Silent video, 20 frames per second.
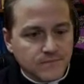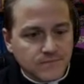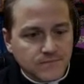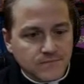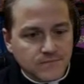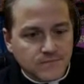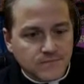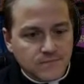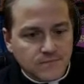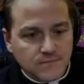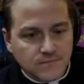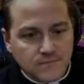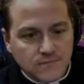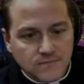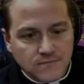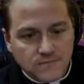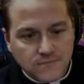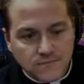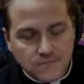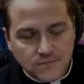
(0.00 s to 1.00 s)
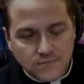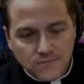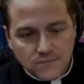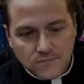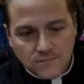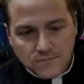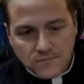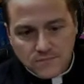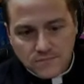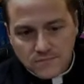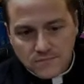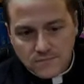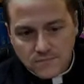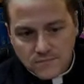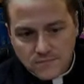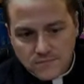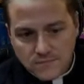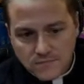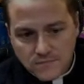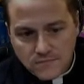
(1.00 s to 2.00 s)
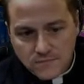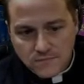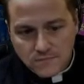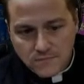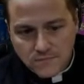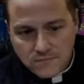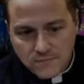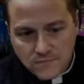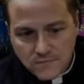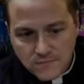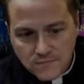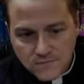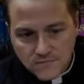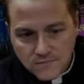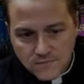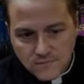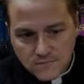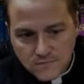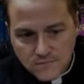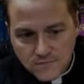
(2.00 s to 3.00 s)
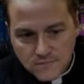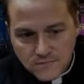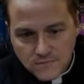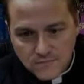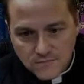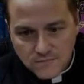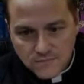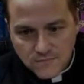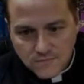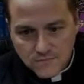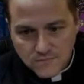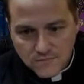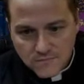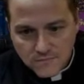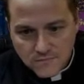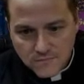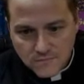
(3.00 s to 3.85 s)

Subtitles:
No one is speaking in this clip.